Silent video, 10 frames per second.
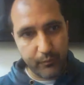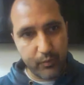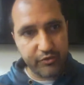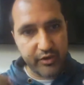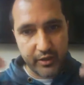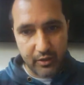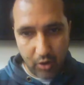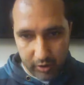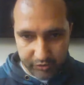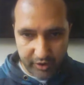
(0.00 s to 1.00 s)
which in the
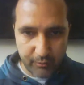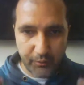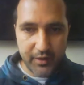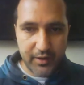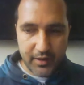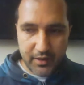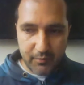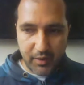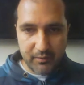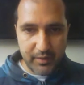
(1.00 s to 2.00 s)
longer term might